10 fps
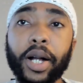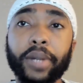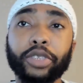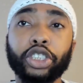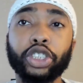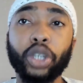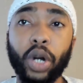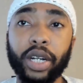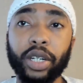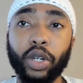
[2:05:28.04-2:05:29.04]

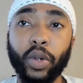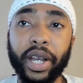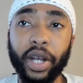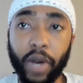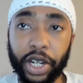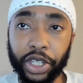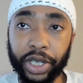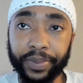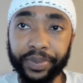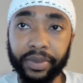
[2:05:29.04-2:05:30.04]
Sean, great
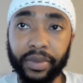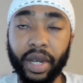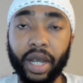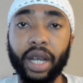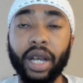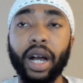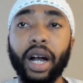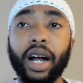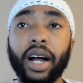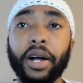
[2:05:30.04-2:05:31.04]
question.
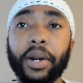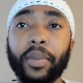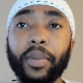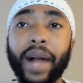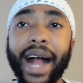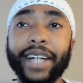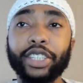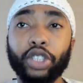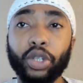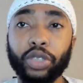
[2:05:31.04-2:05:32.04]

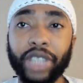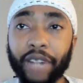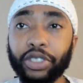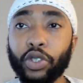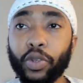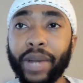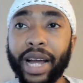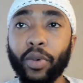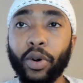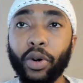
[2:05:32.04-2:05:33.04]
I do shout out to New
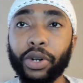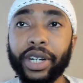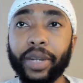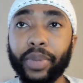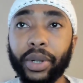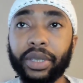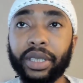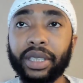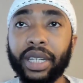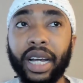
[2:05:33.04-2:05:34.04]
Black World Order in the
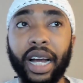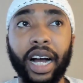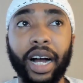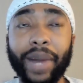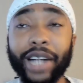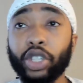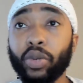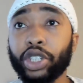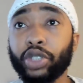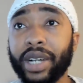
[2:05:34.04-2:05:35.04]
building. I
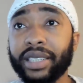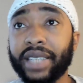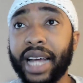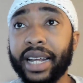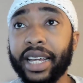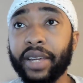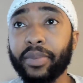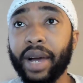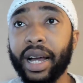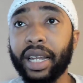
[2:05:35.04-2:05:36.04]
do address that
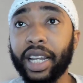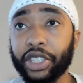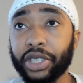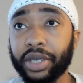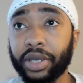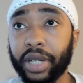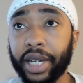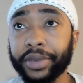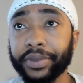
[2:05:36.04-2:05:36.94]
in my lecture. Okay.